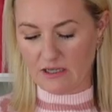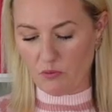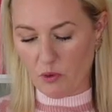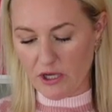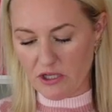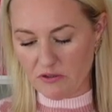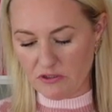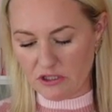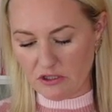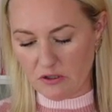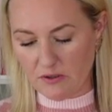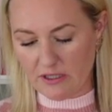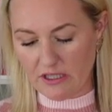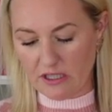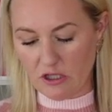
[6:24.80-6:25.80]
And what you
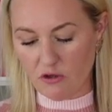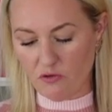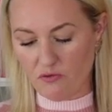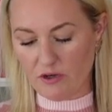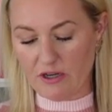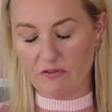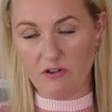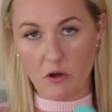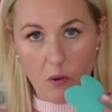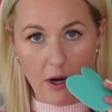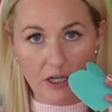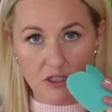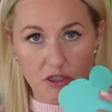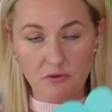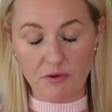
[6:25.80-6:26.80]
do, you it
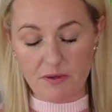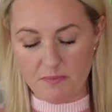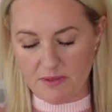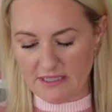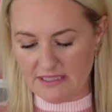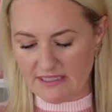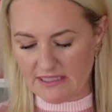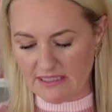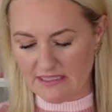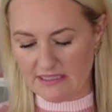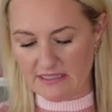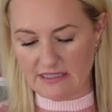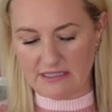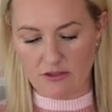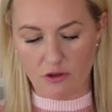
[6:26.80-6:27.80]
requires three
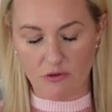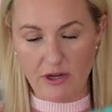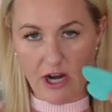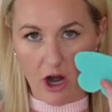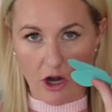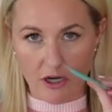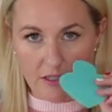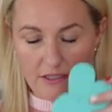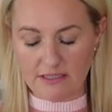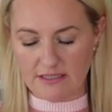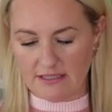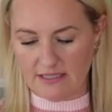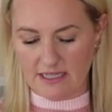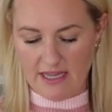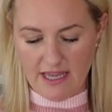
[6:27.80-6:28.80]
pieces, three
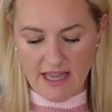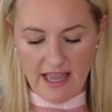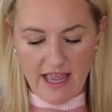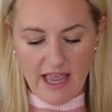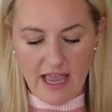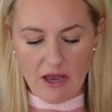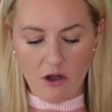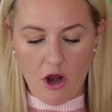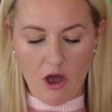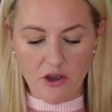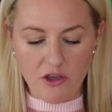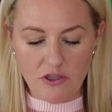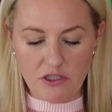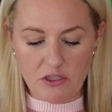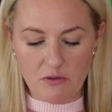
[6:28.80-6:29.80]
hearts, and all
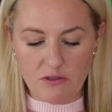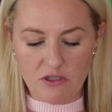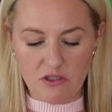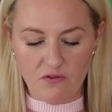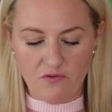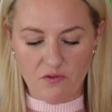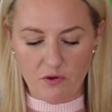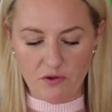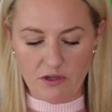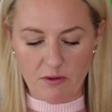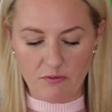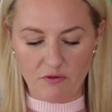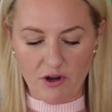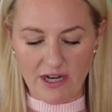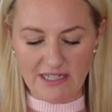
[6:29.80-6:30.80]
you do is you fold
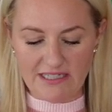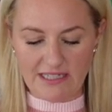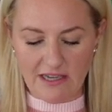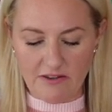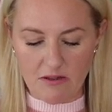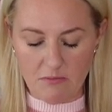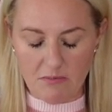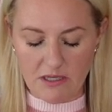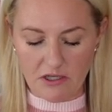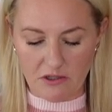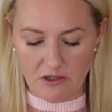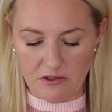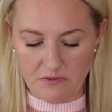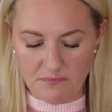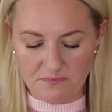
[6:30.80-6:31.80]
them right down the
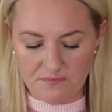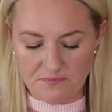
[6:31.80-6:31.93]
middle,